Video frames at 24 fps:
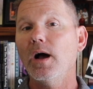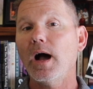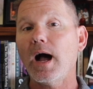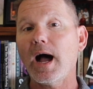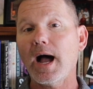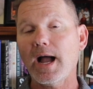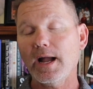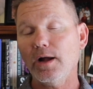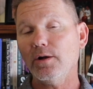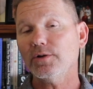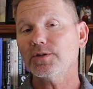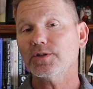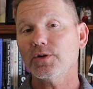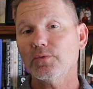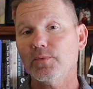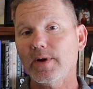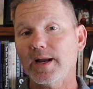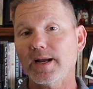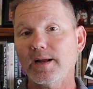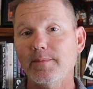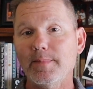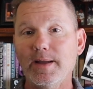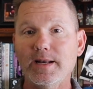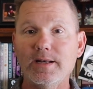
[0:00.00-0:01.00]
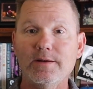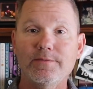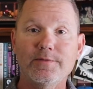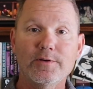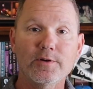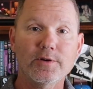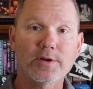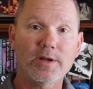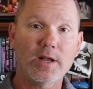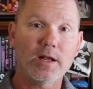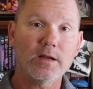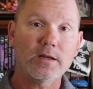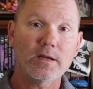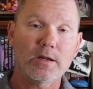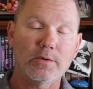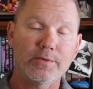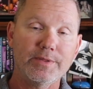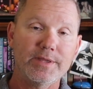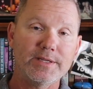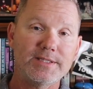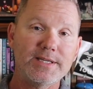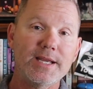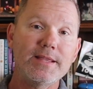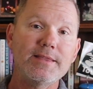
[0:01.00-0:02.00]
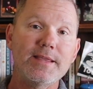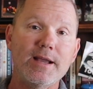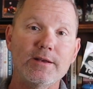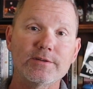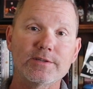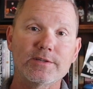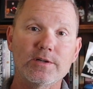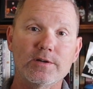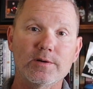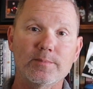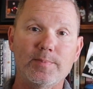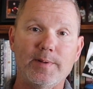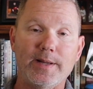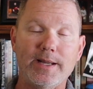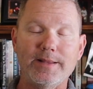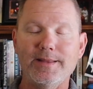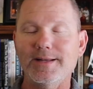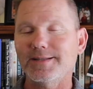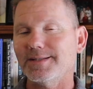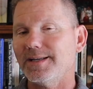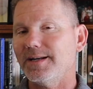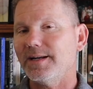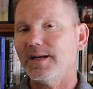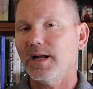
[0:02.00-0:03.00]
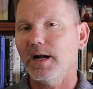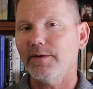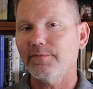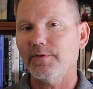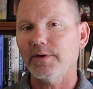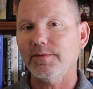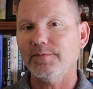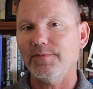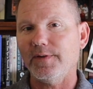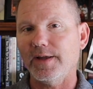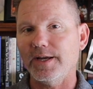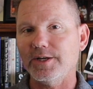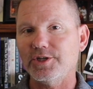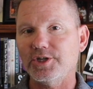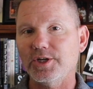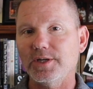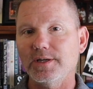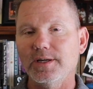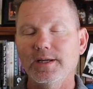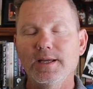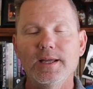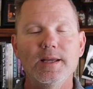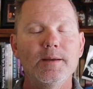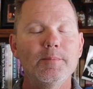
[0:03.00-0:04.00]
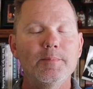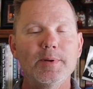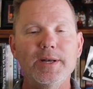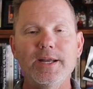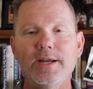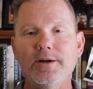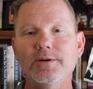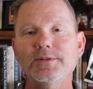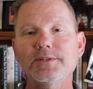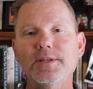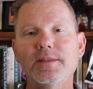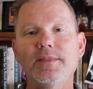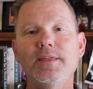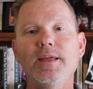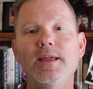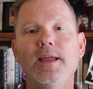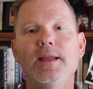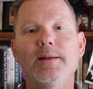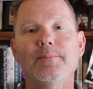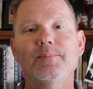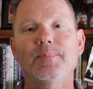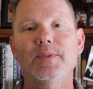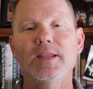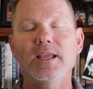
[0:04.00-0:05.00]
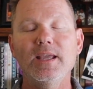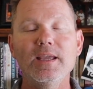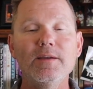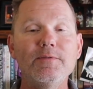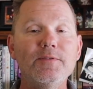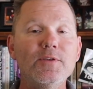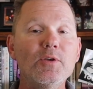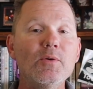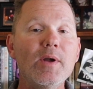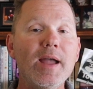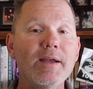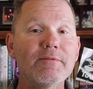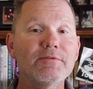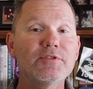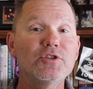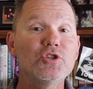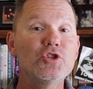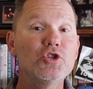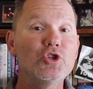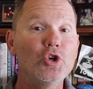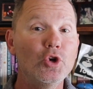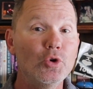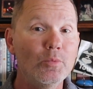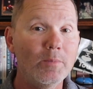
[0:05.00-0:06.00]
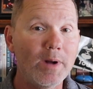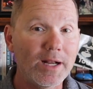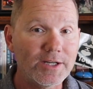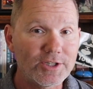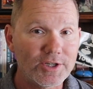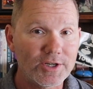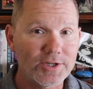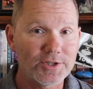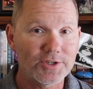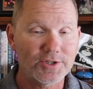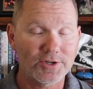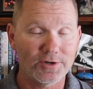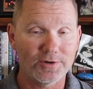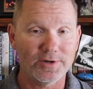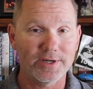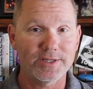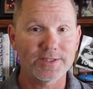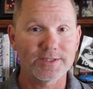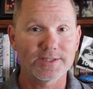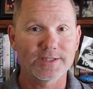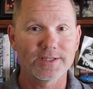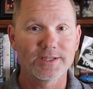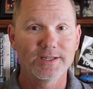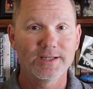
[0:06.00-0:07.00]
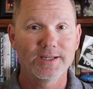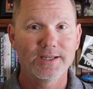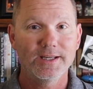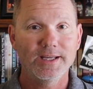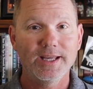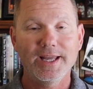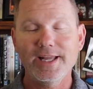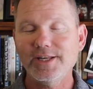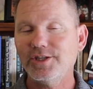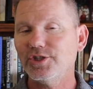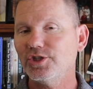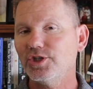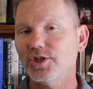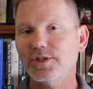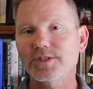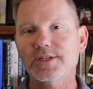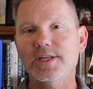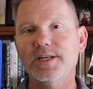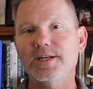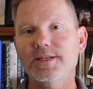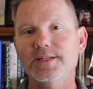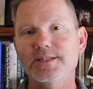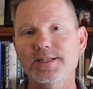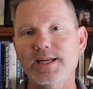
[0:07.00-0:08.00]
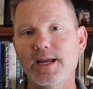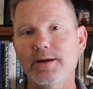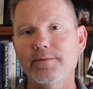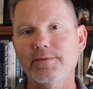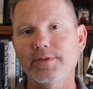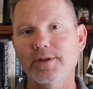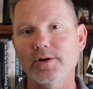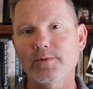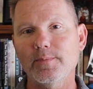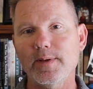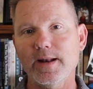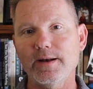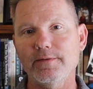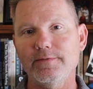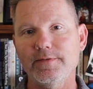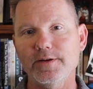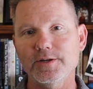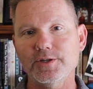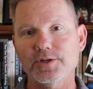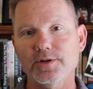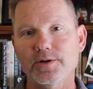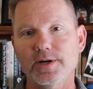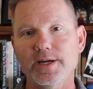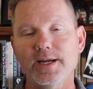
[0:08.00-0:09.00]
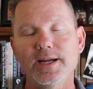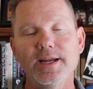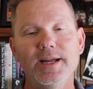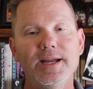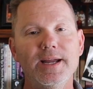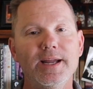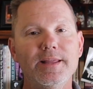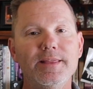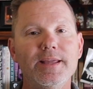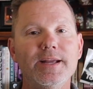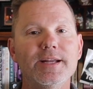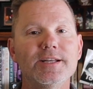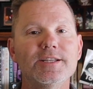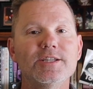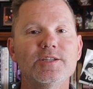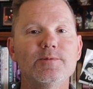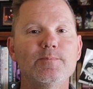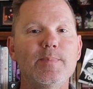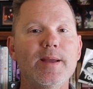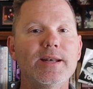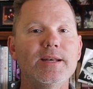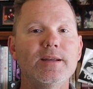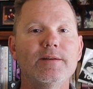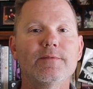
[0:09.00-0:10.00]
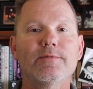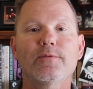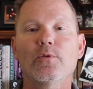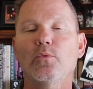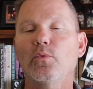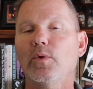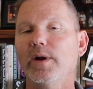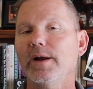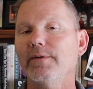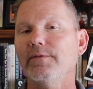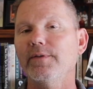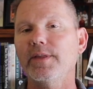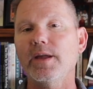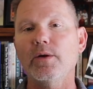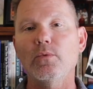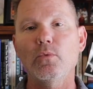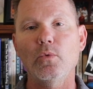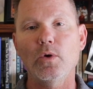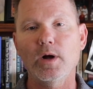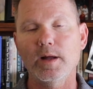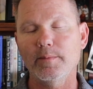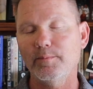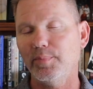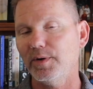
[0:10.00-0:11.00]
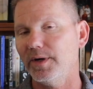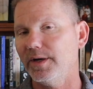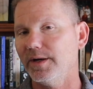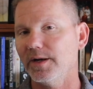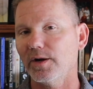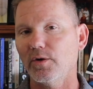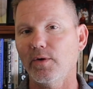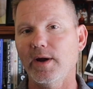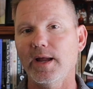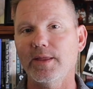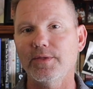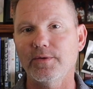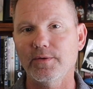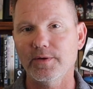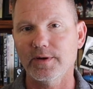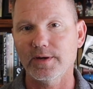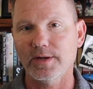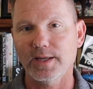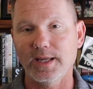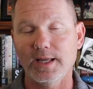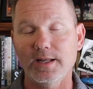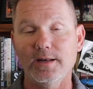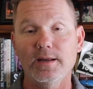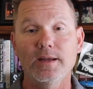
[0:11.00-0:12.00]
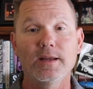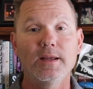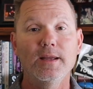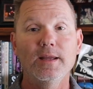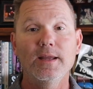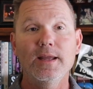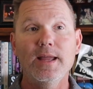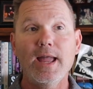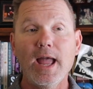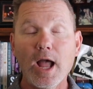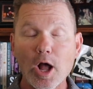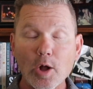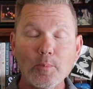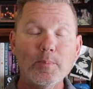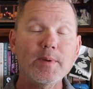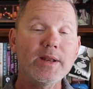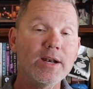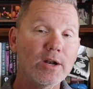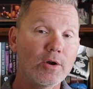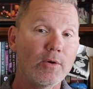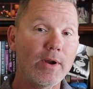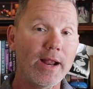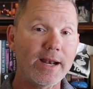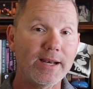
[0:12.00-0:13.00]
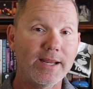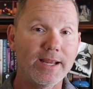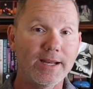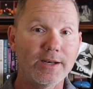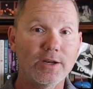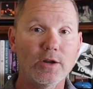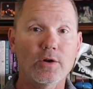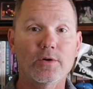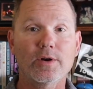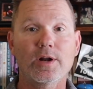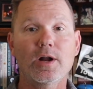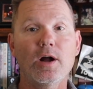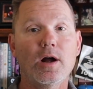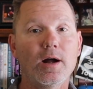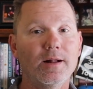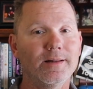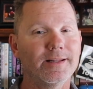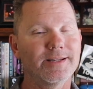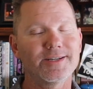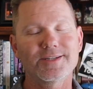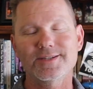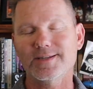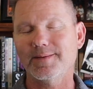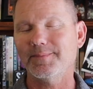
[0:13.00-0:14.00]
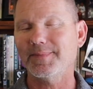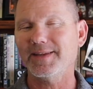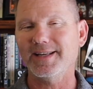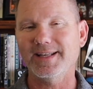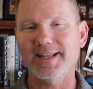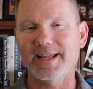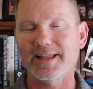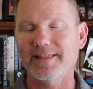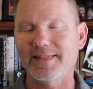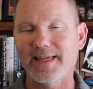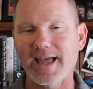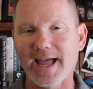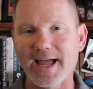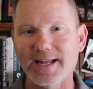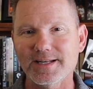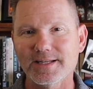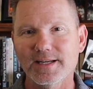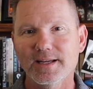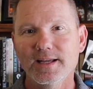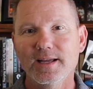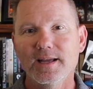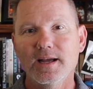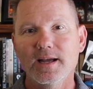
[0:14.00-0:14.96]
I also recommend if you're young, go with a $10,000 plan. That's gonna cover inflation. But here's the thing, if you have too much insurance, it's just gonna stay with your beneficiary and they can spend it for whatever they want, putting a grandkid, helping a grandkid go to college, something like that.